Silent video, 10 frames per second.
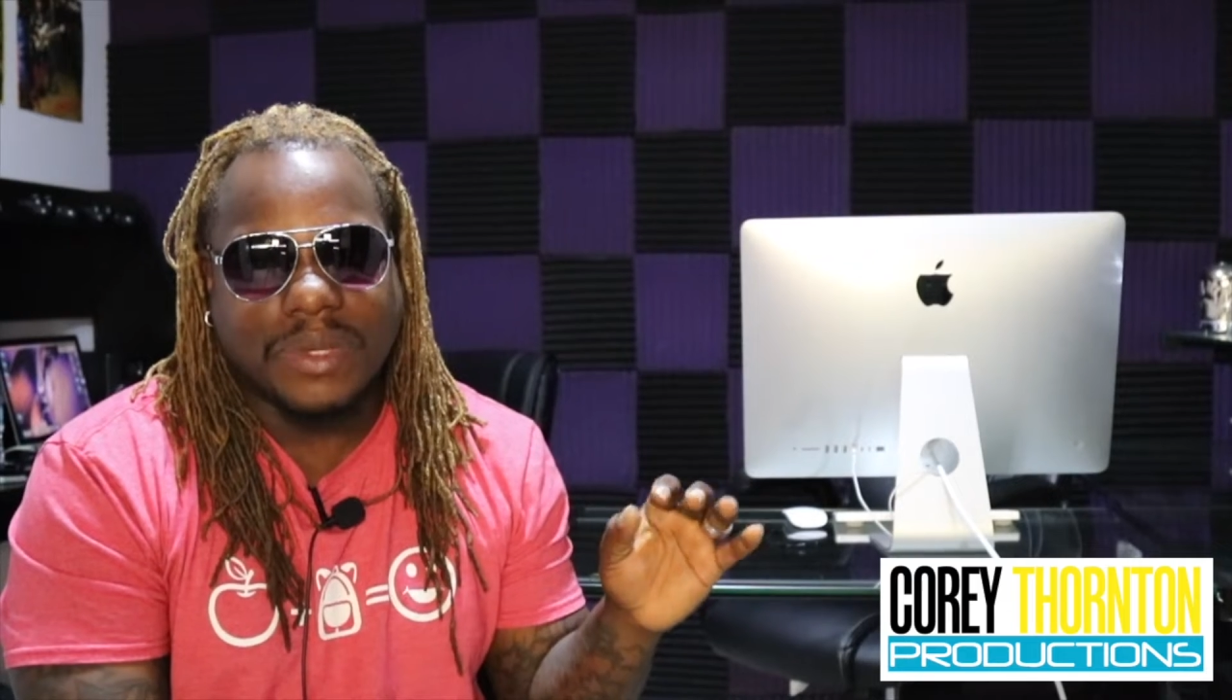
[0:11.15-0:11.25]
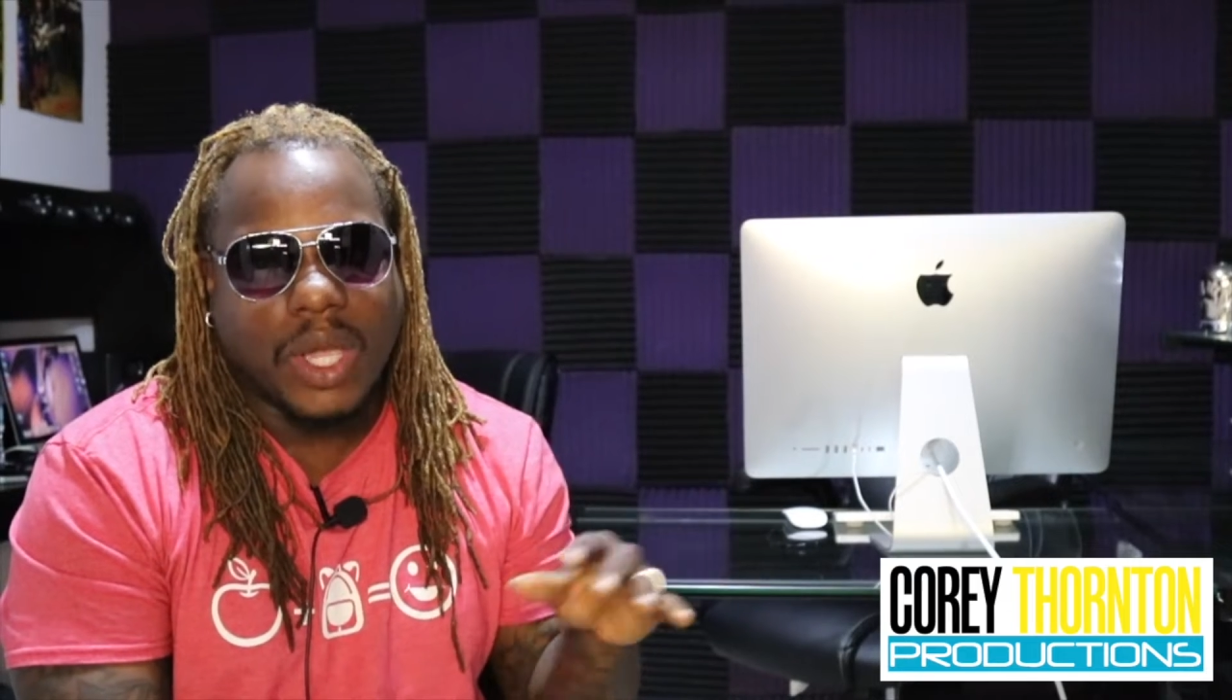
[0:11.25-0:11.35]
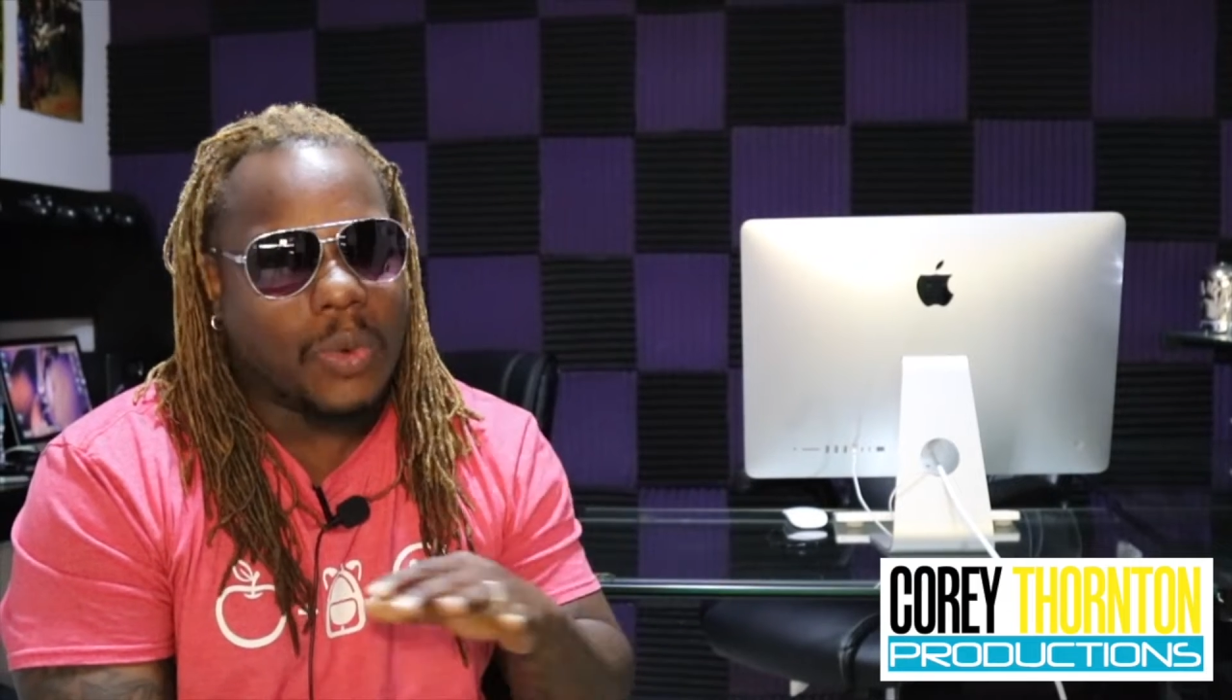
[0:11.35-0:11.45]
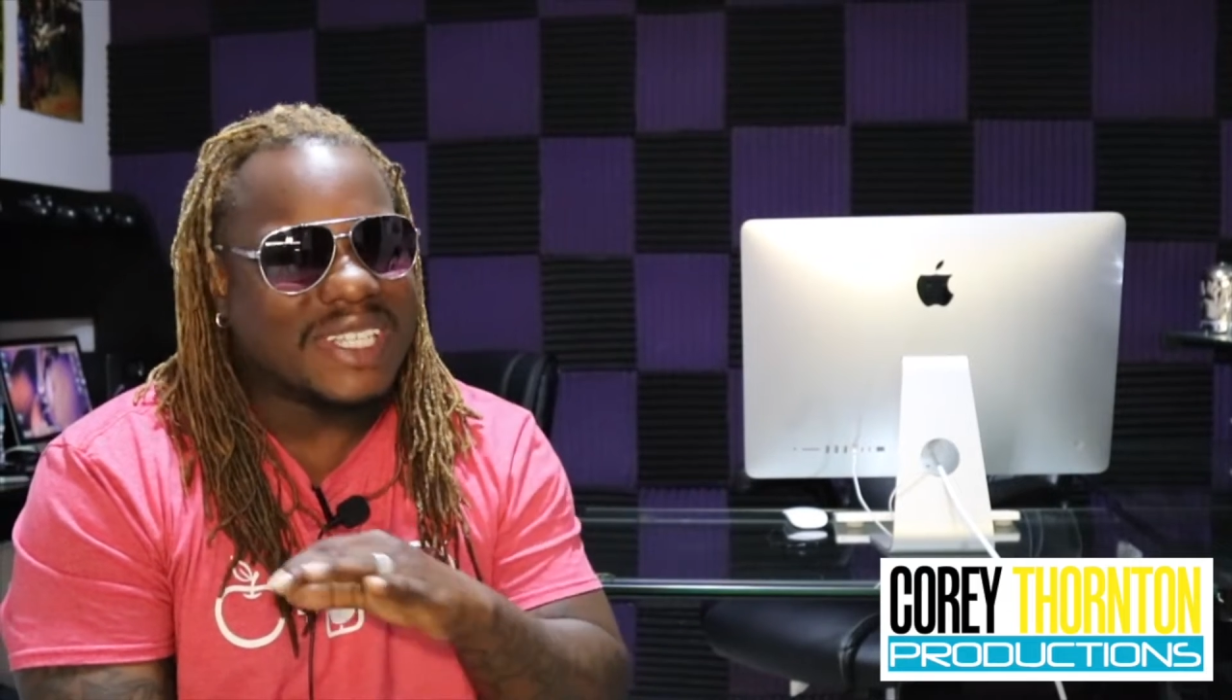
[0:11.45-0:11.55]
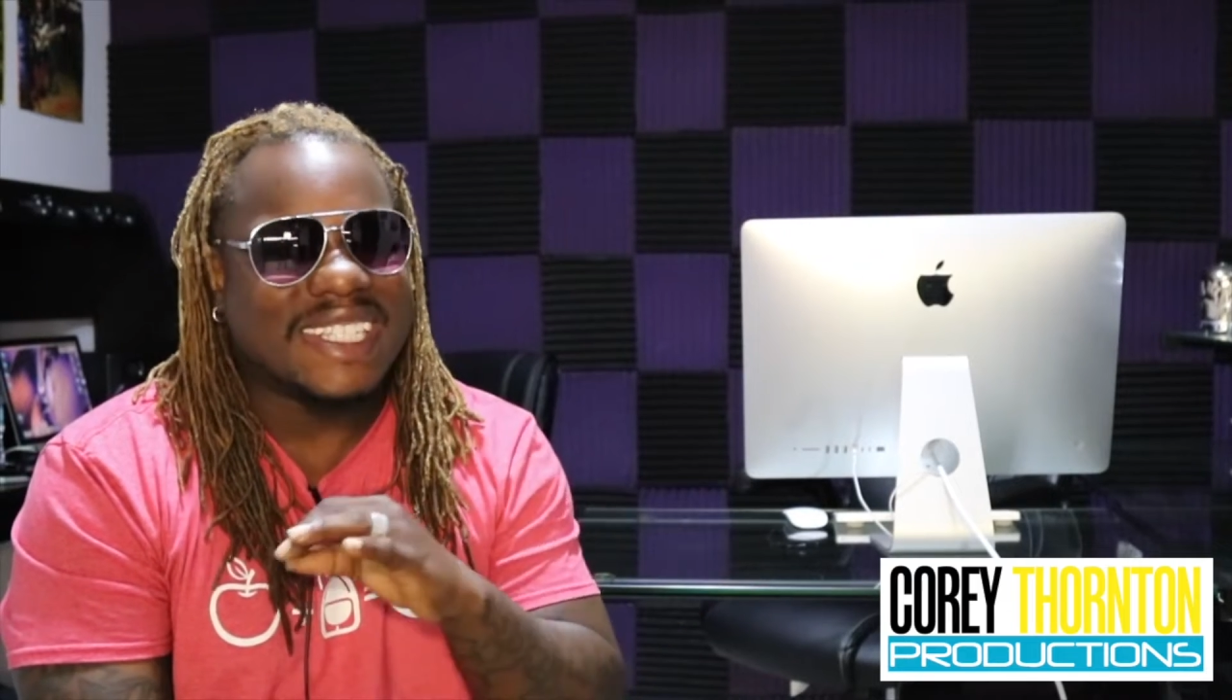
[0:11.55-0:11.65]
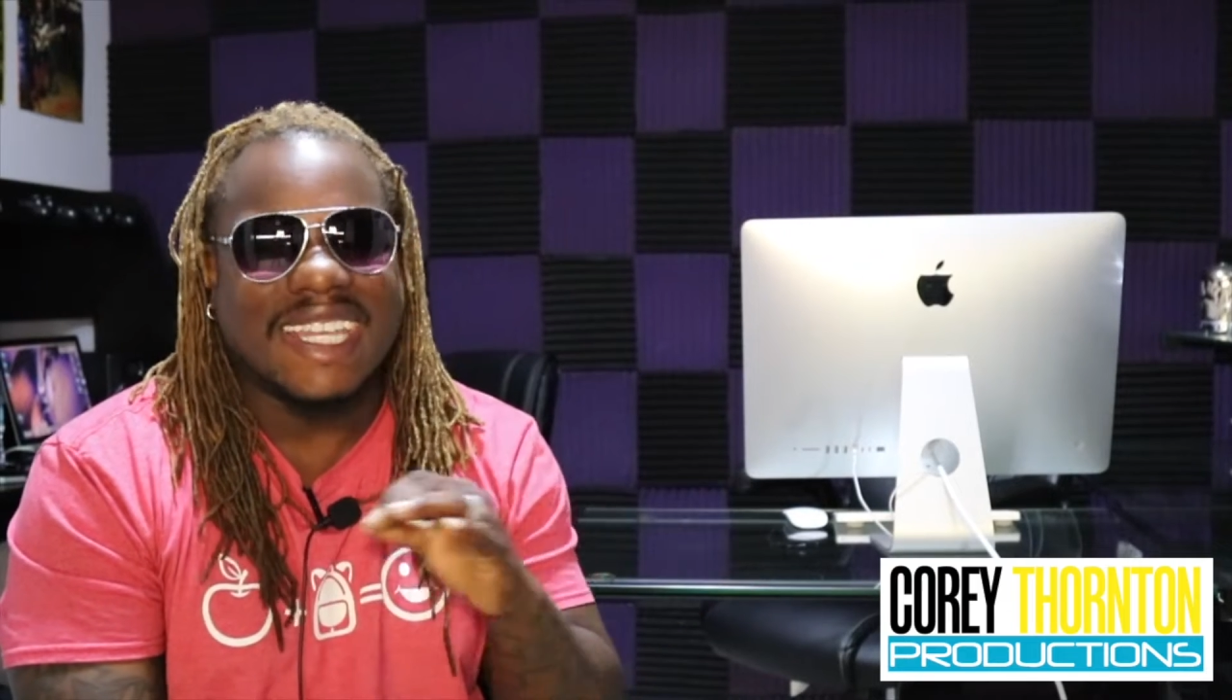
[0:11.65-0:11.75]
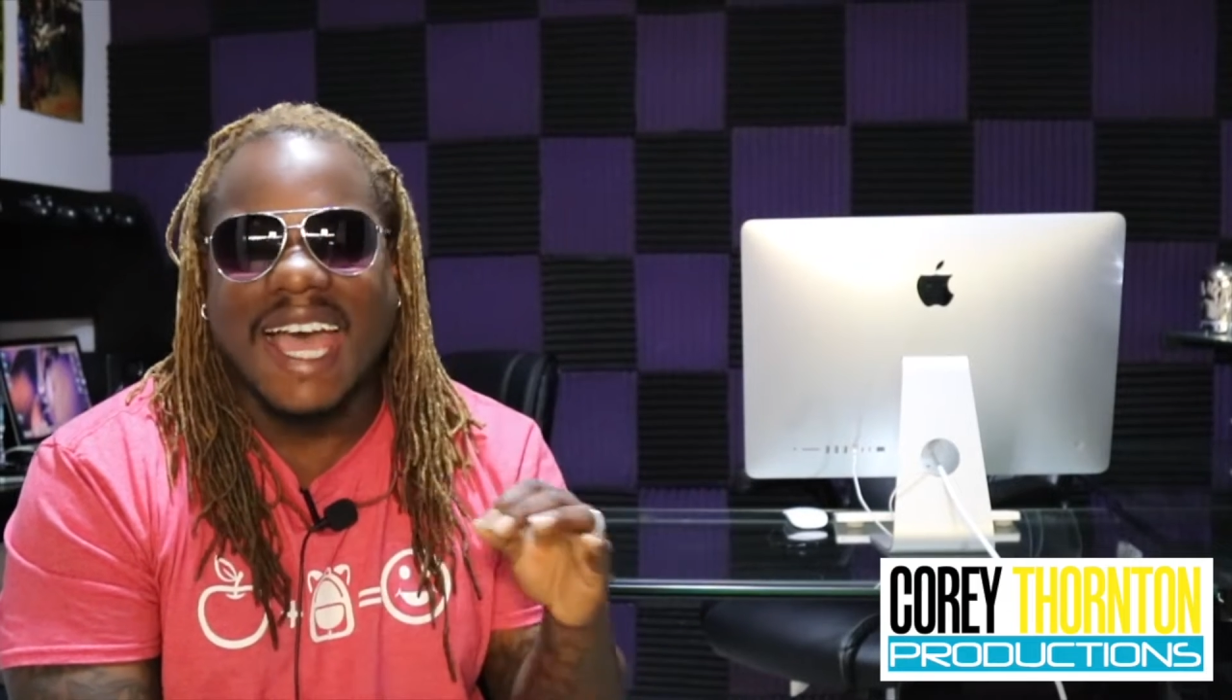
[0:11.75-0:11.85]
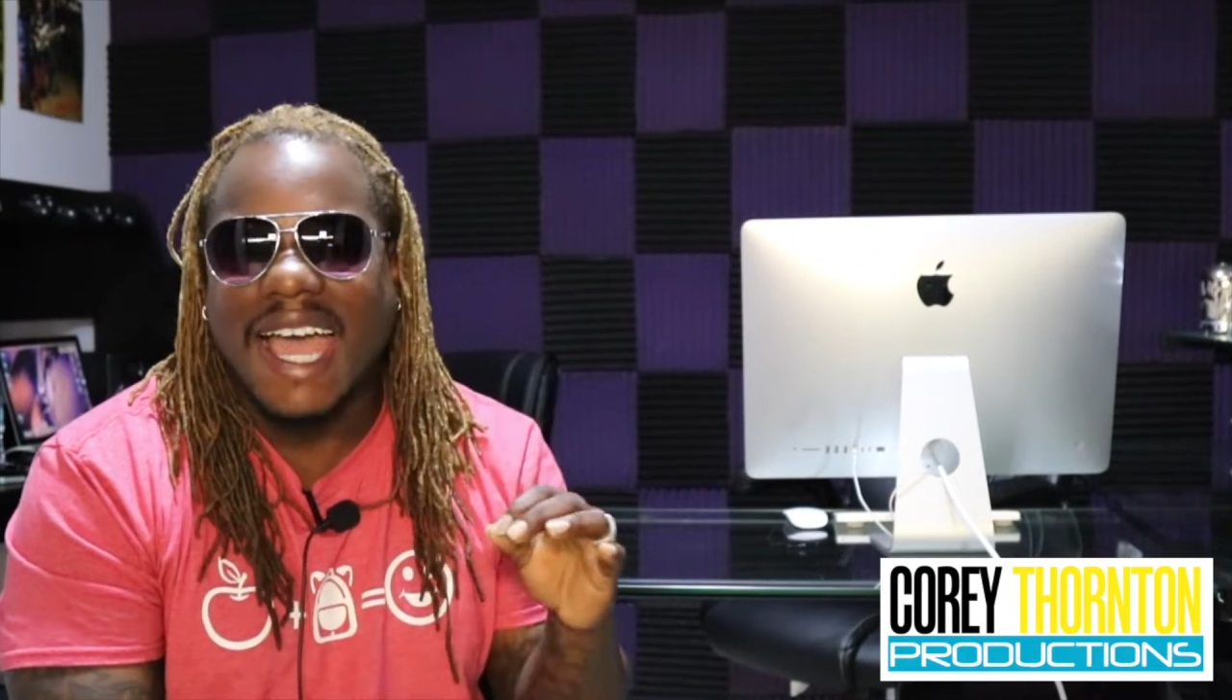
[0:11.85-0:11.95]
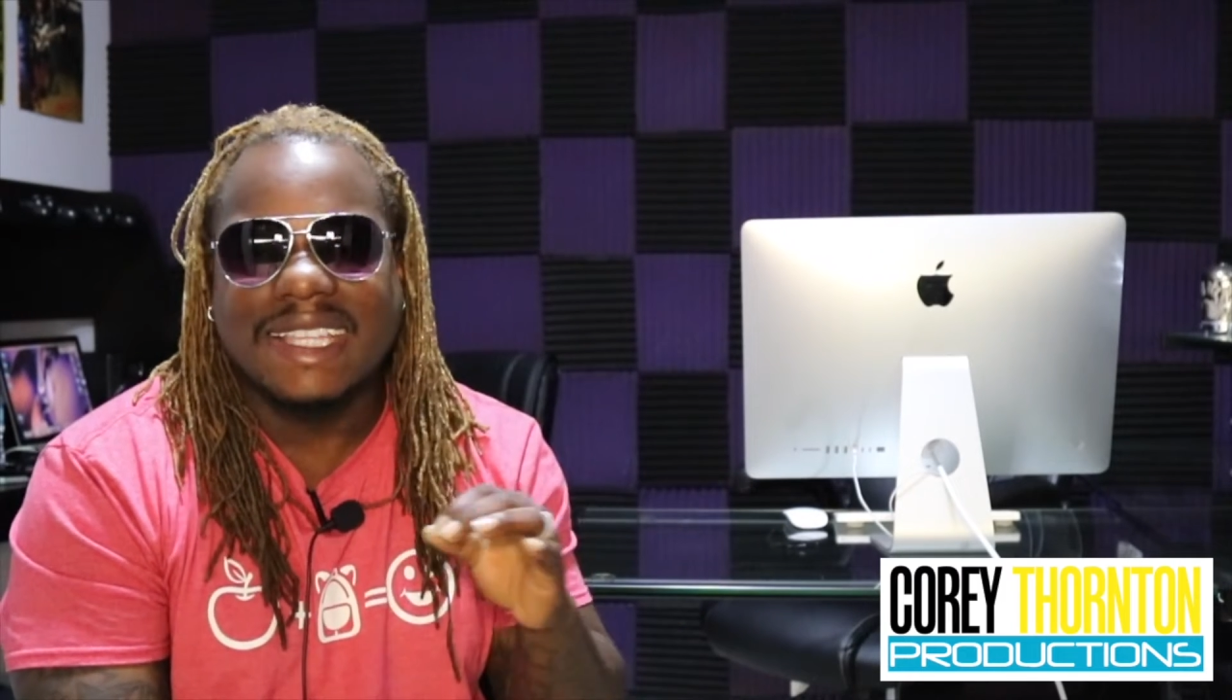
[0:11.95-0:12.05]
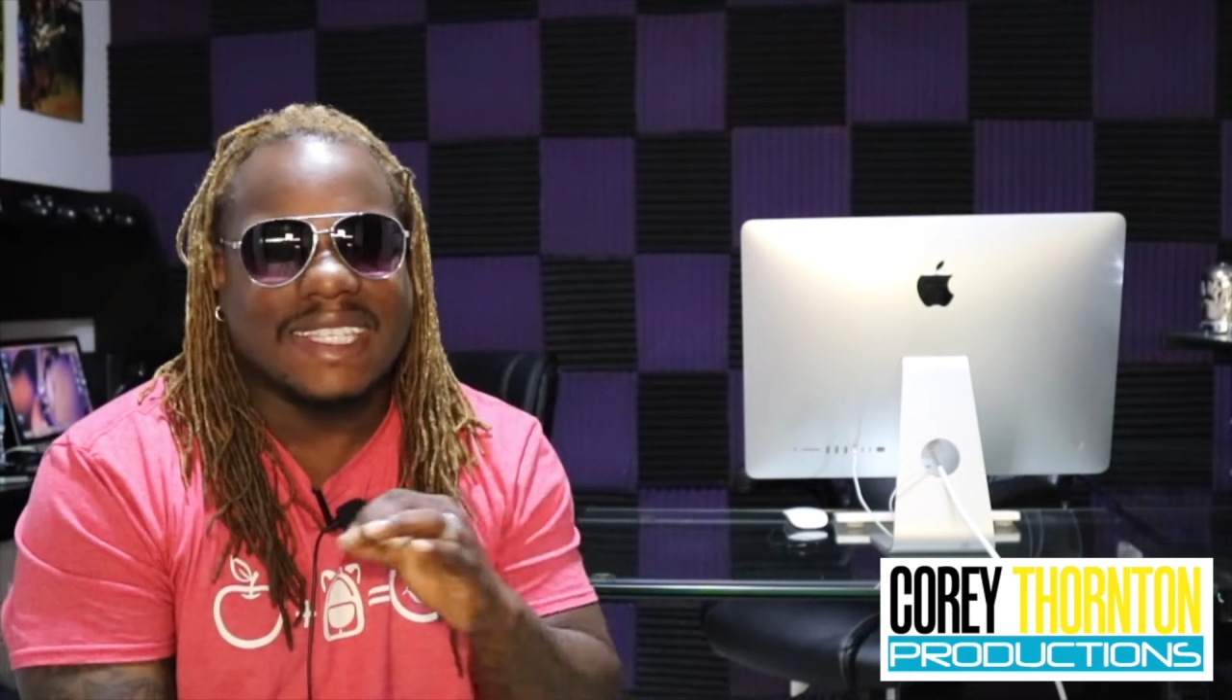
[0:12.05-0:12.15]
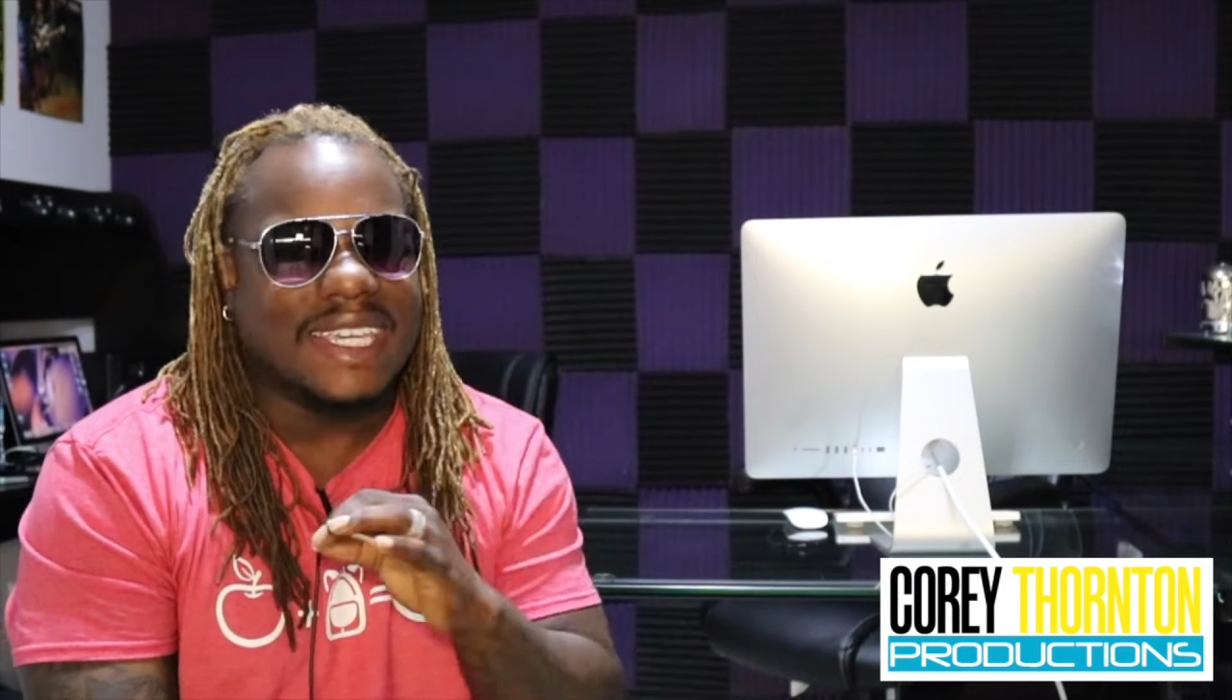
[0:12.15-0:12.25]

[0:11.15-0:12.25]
It was not